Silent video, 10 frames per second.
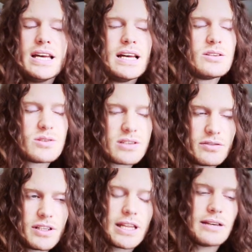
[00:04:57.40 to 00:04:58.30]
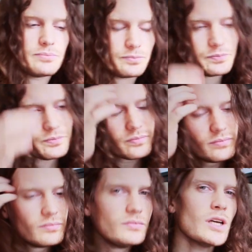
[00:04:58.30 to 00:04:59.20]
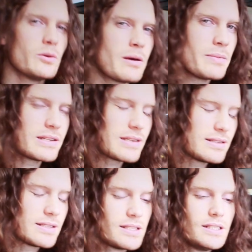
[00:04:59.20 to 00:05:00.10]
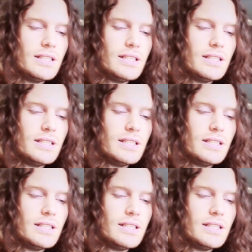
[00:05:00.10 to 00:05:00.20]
And do stuff like that. I hope that makes sense.